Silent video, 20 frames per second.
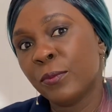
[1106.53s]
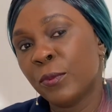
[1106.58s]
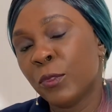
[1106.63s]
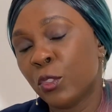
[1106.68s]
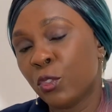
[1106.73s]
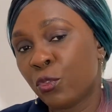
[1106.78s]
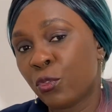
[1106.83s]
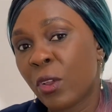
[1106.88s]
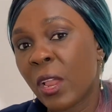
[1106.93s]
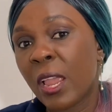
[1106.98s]

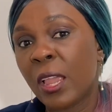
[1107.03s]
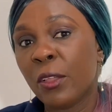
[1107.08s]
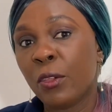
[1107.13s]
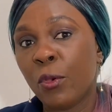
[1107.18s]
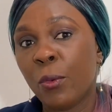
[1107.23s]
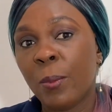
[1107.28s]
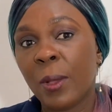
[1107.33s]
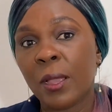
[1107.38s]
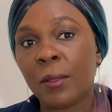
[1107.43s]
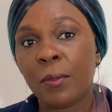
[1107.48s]
Try and
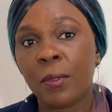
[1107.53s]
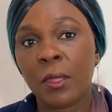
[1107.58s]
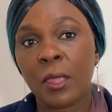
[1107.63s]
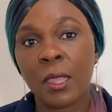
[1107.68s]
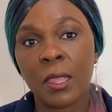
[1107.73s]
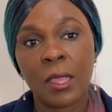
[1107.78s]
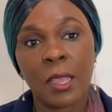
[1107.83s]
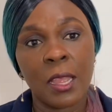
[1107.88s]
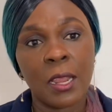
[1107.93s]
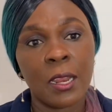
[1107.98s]
go back
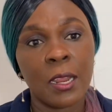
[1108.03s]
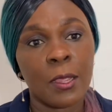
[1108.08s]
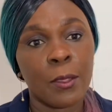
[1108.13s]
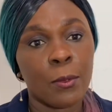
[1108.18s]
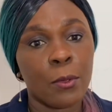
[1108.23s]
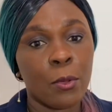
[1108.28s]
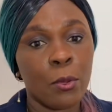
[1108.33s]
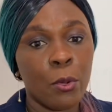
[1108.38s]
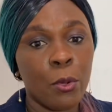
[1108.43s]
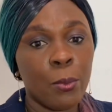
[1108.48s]
there, and I
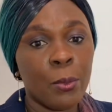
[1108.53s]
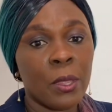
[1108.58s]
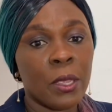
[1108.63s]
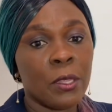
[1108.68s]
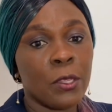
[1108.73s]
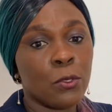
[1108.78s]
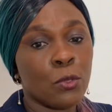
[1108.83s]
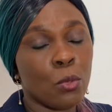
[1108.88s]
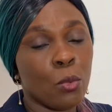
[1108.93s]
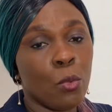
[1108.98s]
hope
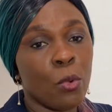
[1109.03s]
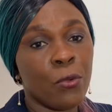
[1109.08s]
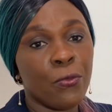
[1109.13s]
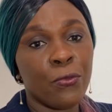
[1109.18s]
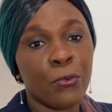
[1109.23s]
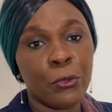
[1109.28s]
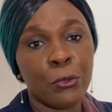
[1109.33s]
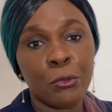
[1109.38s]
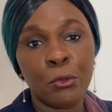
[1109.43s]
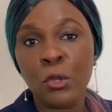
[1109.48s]
that it will
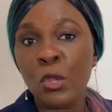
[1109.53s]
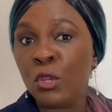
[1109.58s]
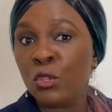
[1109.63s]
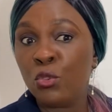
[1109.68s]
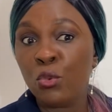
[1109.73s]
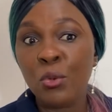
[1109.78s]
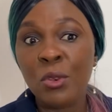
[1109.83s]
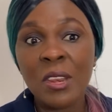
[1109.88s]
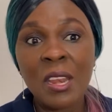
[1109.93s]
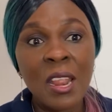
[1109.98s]
work for you.
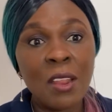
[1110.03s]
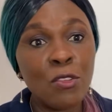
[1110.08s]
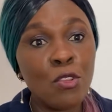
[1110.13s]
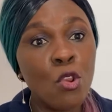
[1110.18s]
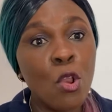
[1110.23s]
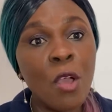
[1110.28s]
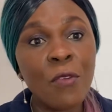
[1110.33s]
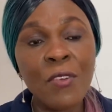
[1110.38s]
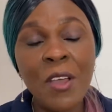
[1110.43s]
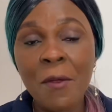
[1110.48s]
Do
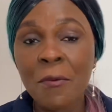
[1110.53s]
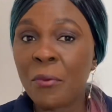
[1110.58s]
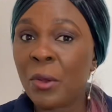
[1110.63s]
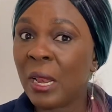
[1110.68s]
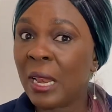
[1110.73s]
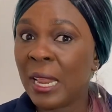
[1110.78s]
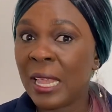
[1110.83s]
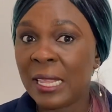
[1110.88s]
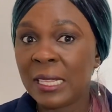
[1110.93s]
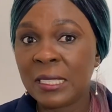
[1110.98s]
never
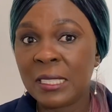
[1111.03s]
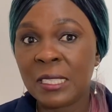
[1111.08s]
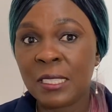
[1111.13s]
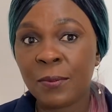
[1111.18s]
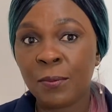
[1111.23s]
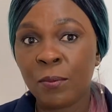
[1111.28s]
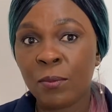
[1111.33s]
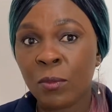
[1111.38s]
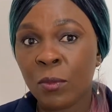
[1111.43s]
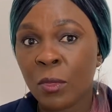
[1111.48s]
relent.
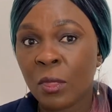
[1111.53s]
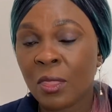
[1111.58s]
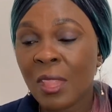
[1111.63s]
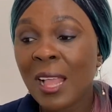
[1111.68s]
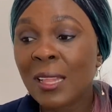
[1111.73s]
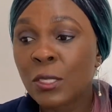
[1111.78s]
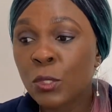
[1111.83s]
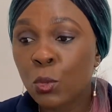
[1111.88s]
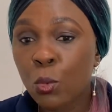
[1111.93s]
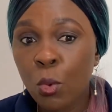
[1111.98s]

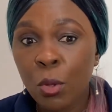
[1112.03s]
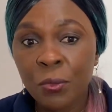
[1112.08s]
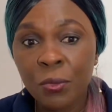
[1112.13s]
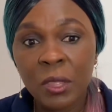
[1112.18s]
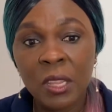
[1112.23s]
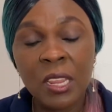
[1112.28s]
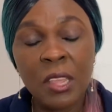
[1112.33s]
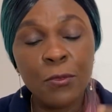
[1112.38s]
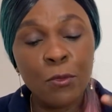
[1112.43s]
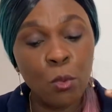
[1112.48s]
That's one
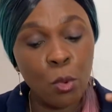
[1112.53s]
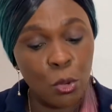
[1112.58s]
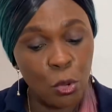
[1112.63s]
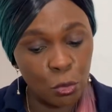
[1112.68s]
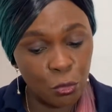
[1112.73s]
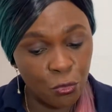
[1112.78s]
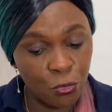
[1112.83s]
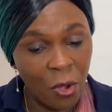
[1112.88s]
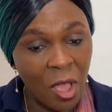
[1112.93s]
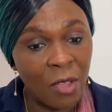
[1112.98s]
thing. If you
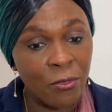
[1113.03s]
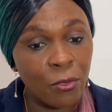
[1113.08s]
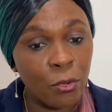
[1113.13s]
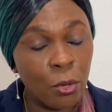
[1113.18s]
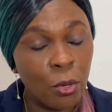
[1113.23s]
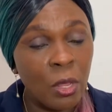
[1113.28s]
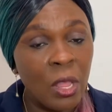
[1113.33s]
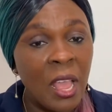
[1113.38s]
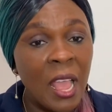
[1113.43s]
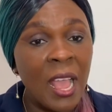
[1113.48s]
want to
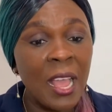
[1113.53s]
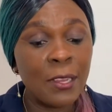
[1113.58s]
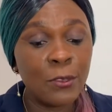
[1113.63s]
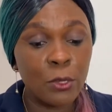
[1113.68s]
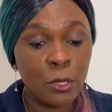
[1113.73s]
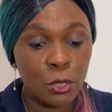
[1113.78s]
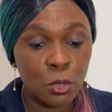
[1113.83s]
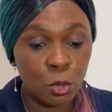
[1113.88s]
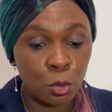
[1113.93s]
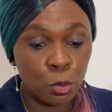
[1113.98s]
travel and
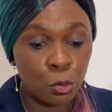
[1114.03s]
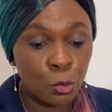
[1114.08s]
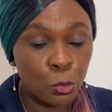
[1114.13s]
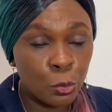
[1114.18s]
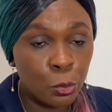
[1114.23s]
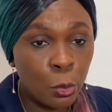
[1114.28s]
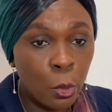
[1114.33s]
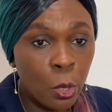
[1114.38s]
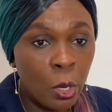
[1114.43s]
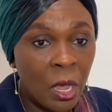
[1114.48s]
you're so
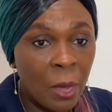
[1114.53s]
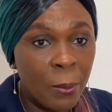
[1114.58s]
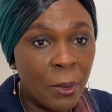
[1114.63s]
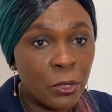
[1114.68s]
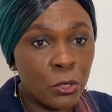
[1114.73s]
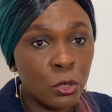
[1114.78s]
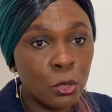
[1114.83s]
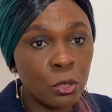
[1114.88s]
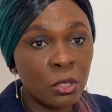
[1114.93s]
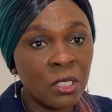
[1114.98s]
sure
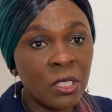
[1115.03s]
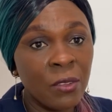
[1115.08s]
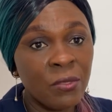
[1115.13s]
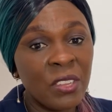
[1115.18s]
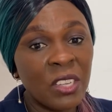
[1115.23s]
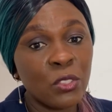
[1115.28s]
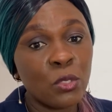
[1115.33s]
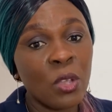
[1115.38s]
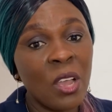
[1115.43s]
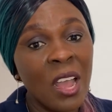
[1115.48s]
about yourself
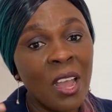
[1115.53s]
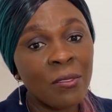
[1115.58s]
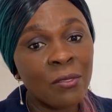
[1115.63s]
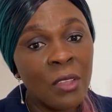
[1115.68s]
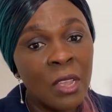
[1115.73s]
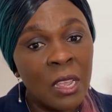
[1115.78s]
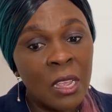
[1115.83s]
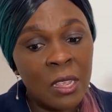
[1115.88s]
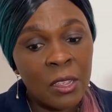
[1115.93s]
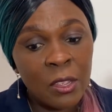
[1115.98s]
that you have
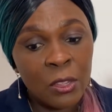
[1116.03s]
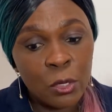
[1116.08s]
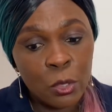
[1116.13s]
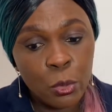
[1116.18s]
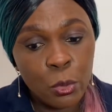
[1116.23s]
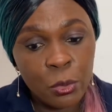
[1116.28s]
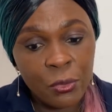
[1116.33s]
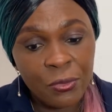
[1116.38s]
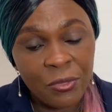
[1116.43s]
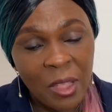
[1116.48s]

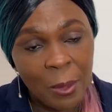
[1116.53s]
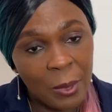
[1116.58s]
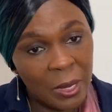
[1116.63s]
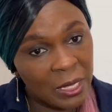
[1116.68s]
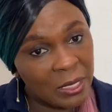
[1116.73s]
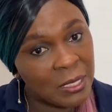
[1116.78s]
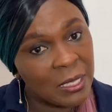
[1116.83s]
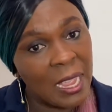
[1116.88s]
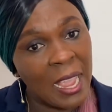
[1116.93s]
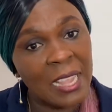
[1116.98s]
good
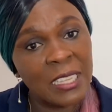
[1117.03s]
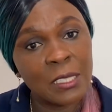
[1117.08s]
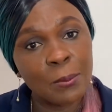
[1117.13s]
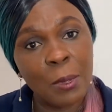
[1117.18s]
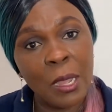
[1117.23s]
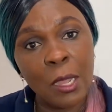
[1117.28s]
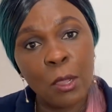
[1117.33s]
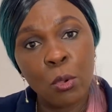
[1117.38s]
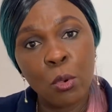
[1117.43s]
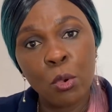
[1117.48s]
family ties
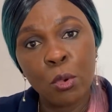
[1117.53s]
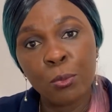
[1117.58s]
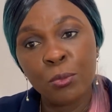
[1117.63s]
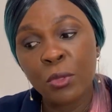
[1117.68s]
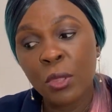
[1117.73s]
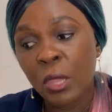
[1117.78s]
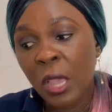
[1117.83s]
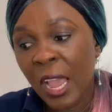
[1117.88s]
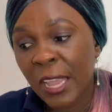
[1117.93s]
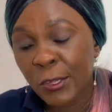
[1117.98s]
back
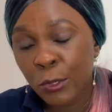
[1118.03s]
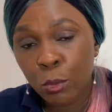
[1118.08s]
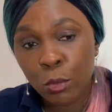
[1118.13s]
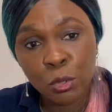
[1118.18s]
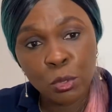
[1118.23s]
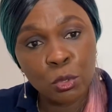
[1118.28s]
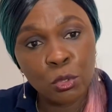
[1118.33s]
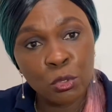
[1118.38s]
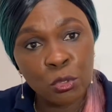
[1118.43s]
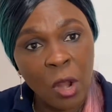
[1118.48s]
home and you
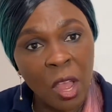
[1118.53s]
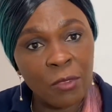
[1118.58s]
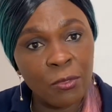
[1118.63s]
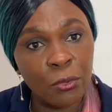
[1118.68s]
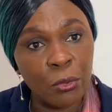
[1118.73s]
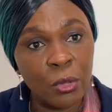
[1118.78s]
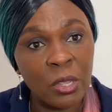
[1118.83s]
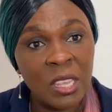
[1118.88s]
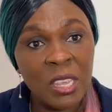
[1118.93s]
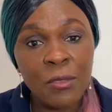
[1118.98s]
want to
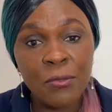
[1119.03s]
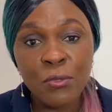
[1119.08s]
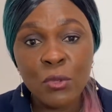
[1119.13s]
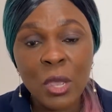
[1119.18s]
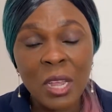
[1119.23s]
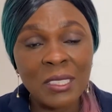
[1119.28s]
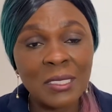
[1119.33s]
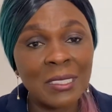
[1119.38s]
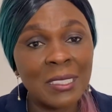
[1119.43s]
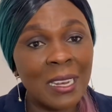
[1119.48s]
travel, if
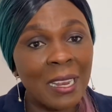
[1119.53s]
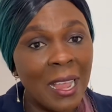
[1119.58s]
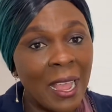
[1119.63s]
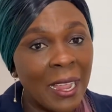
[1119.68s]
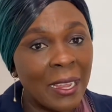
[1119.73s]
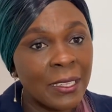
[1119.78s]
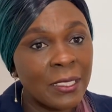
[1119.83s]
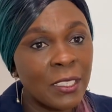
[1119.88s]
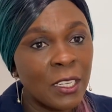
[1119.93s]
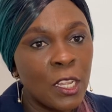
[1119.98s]
you are
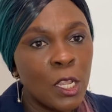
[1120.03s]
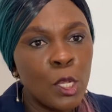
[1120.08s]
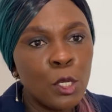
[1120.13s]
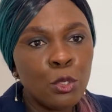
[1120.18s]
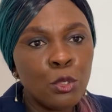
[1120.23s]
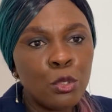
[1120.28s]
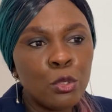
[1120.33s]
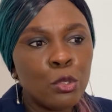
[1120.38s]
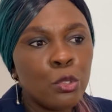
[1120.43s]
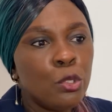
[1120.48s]
denied,
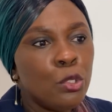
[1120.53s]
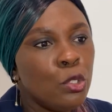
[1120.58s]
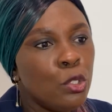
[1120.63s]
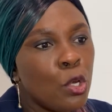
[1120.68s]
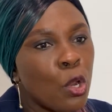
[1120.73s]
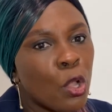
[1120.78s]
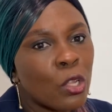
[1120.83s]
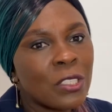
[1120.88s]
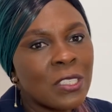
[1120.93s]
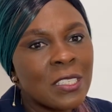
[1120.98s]
do
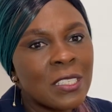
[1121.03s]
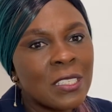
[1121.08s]
not